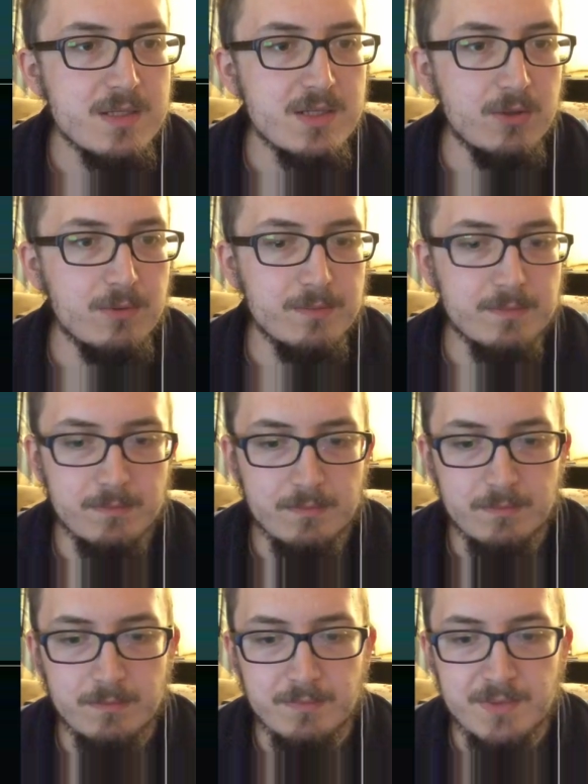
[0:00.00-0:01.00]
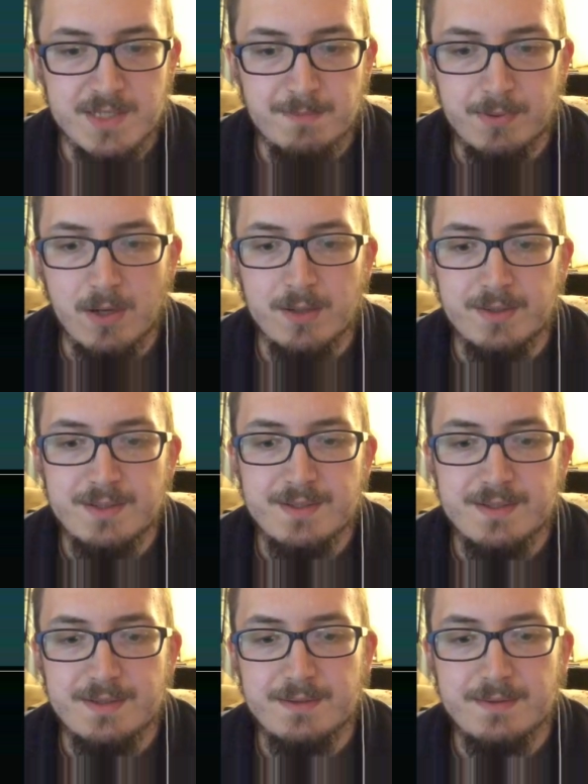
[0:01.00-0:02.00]
So these
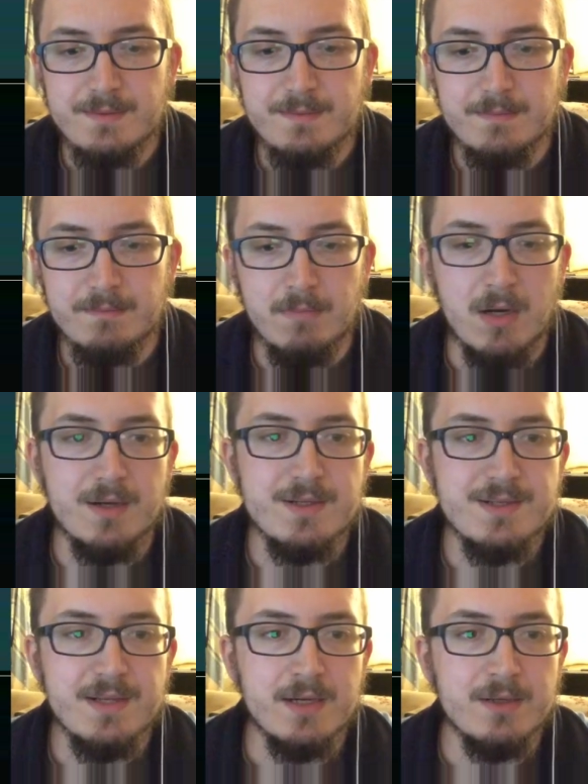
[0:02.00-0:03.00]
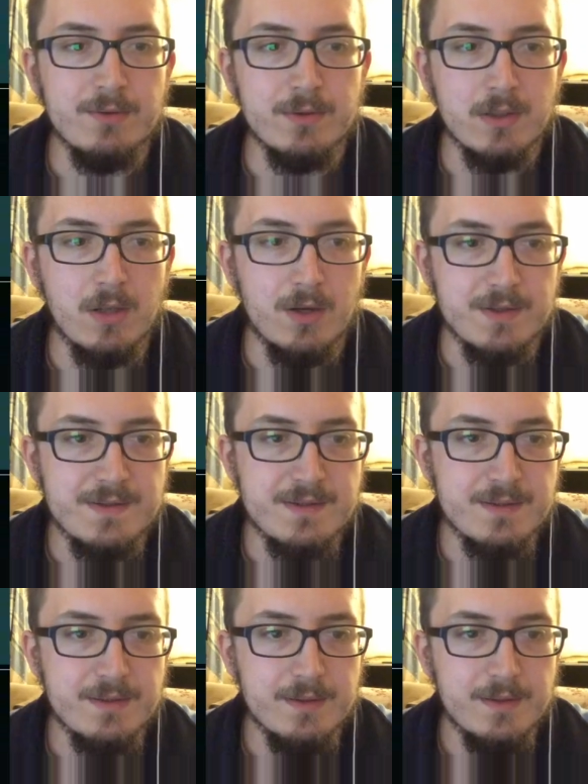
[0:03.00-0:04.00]
progress bars are called clocks,
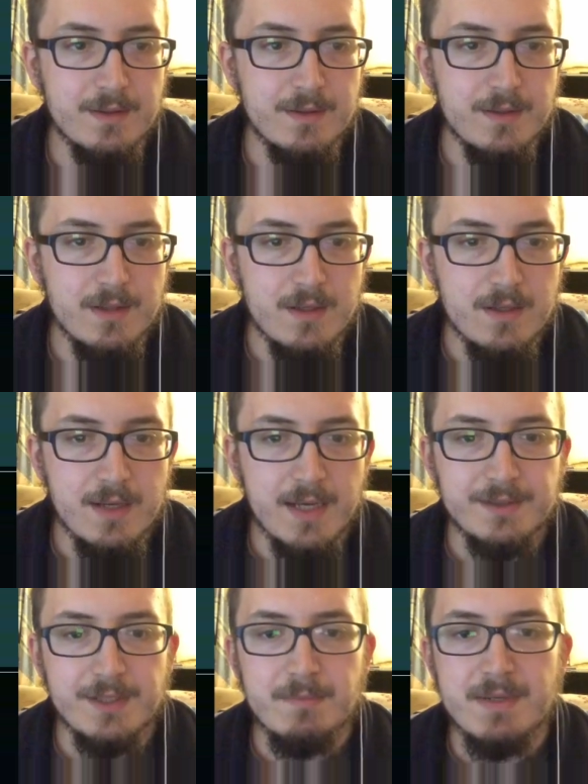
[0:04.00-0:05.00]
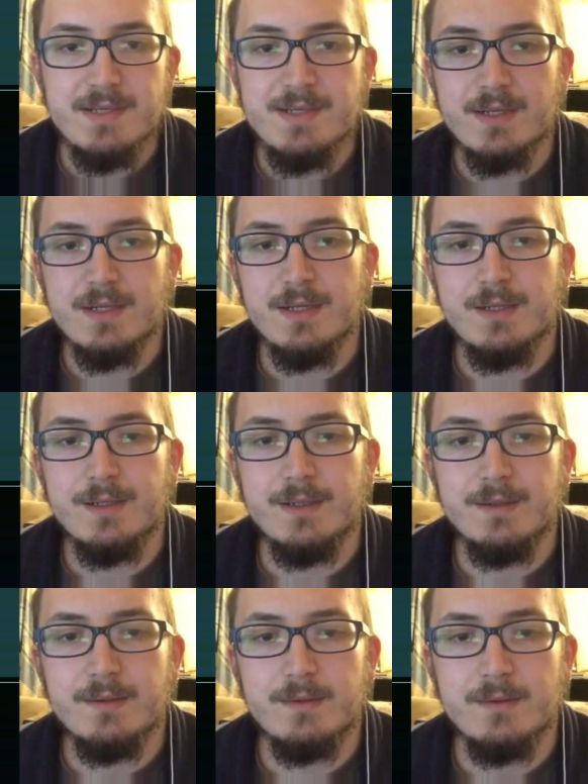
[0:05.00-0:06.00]
and they
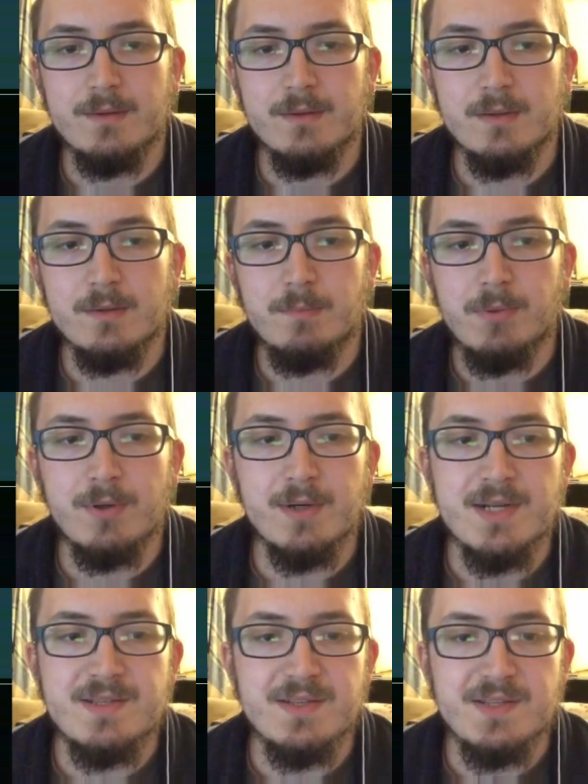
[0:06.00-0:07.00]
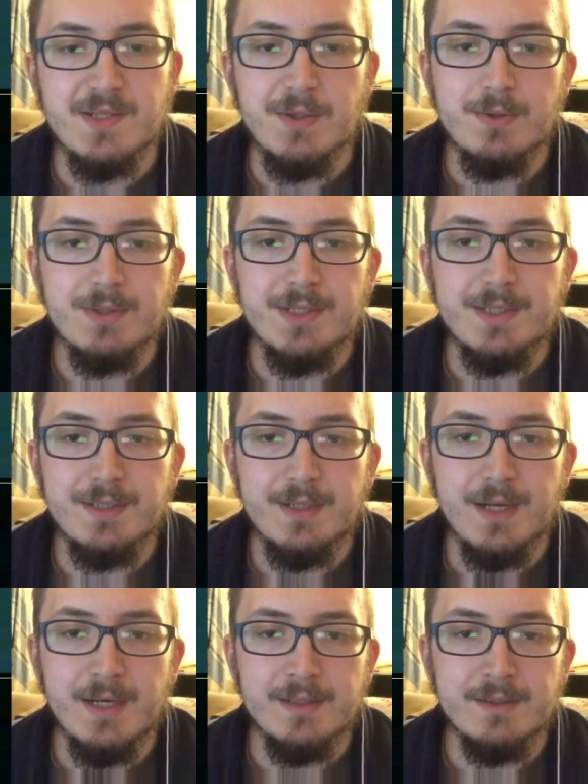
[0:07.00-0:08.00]
basically progress the story,
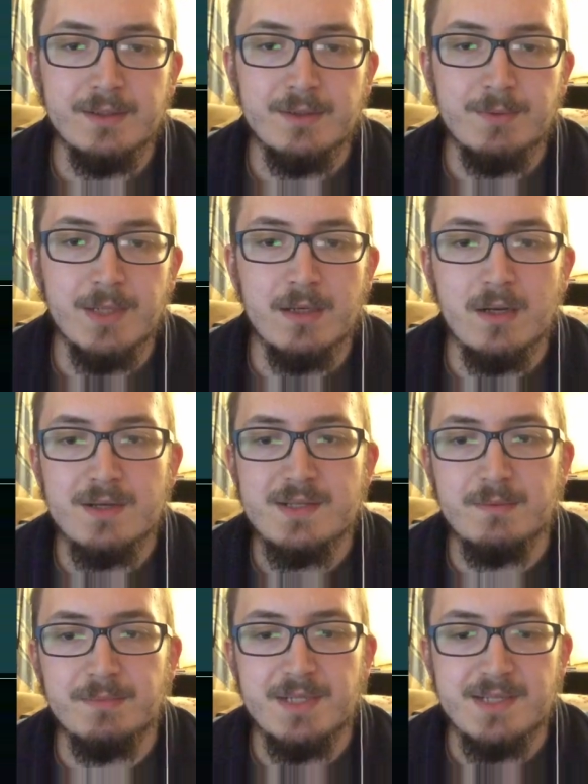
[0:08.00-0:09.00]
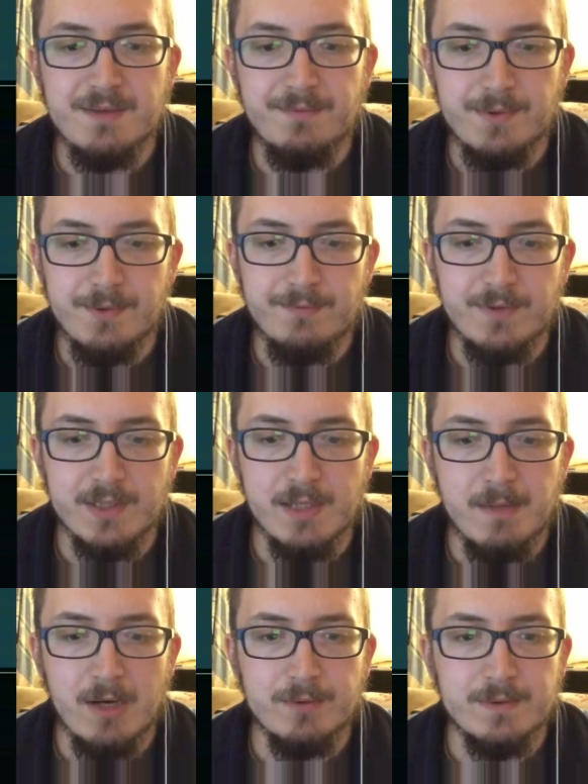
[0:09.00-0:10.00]
and we unlock some things if we fill
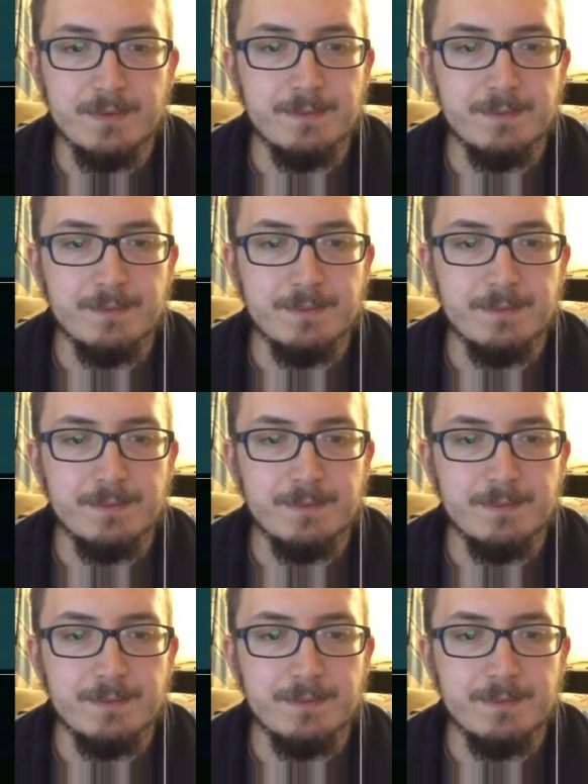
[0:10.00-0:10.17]
them out.